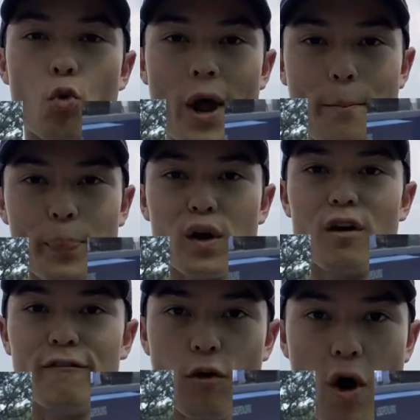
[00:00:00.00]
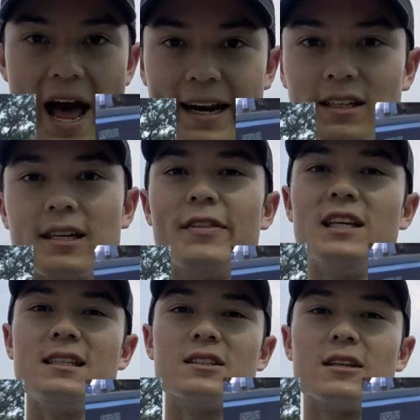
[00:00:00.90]
Whip forehand.
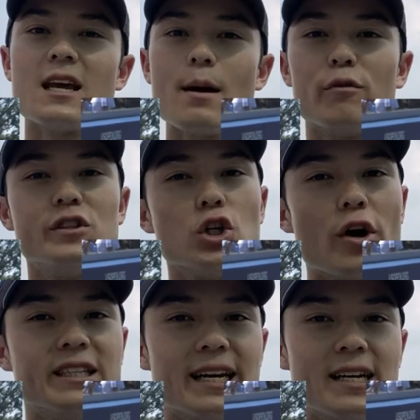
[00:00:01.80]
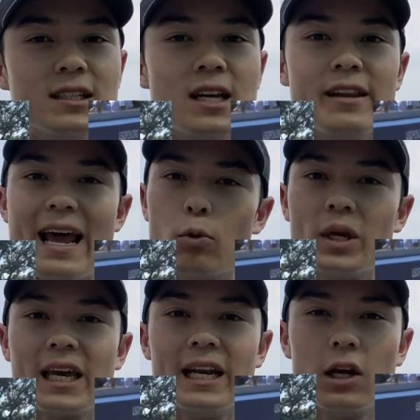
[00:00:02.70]
This is a type of shot in tennis that
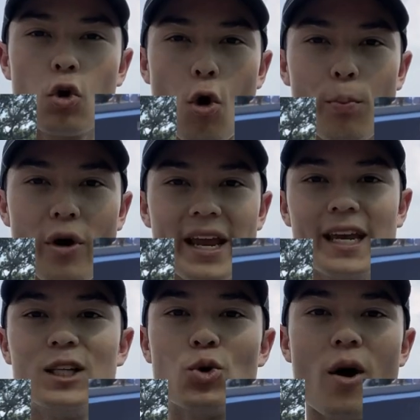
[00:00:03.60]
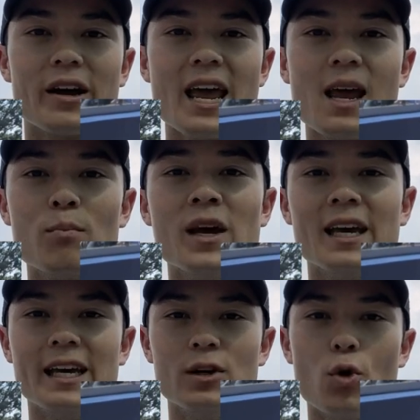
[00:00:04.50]
we can incorporate into our game
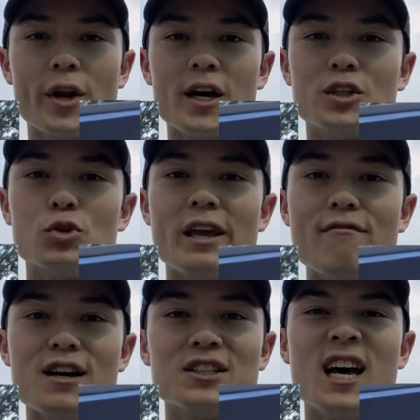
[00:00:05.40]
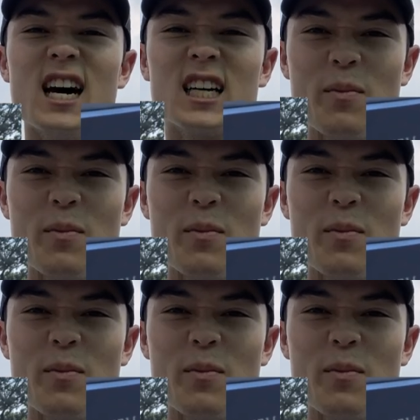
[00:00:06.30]
in order to give us a